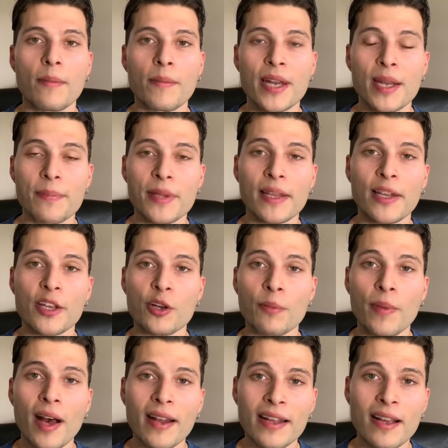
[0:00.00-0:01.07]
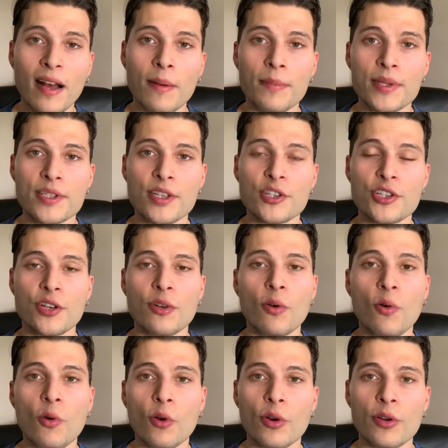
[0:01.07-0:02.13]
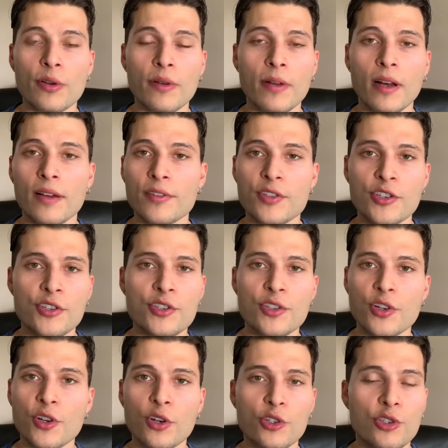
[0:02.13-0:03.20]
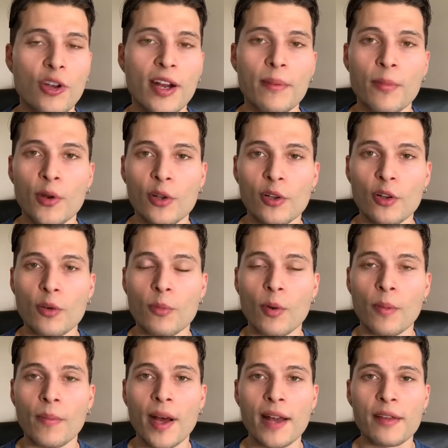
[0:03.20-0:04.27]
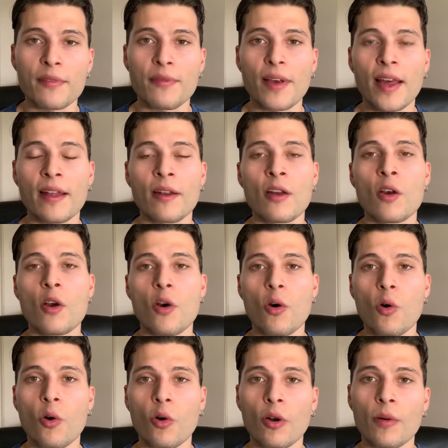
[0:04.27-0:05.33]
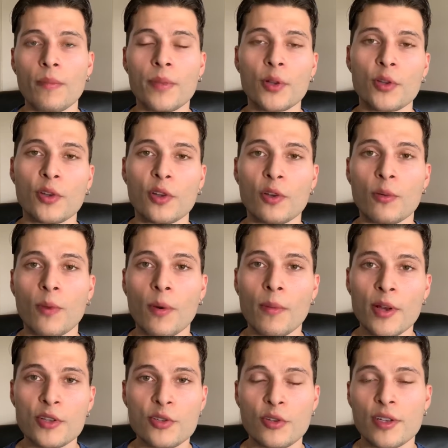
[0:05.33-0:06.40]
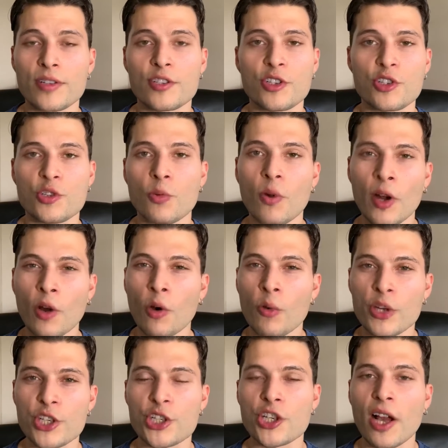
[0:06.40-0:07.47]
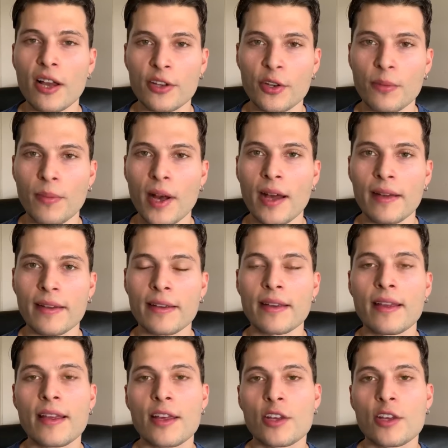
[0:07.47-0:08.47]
manipulate your body composition or uh, just, you know, try to burn a little more body fat or build a little more muscle is just you want to always shock your body.